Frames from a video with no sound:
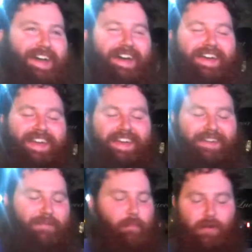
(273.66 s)

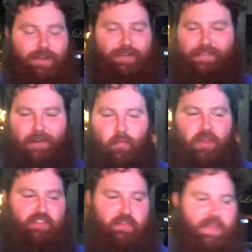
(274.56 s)
uh, my producer, and
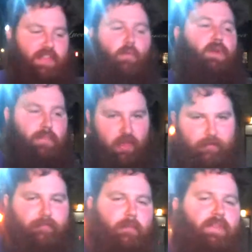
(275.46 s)
we just and then we
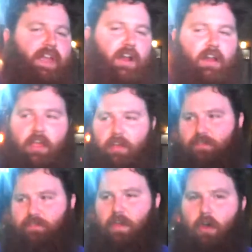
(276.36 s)
build from there.
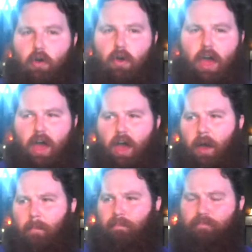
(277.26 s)
So
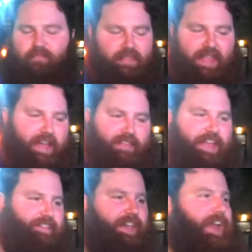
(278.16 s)
um, that
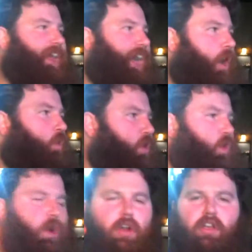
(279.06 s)
that's kind of how we
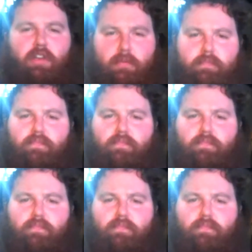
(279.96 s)
work.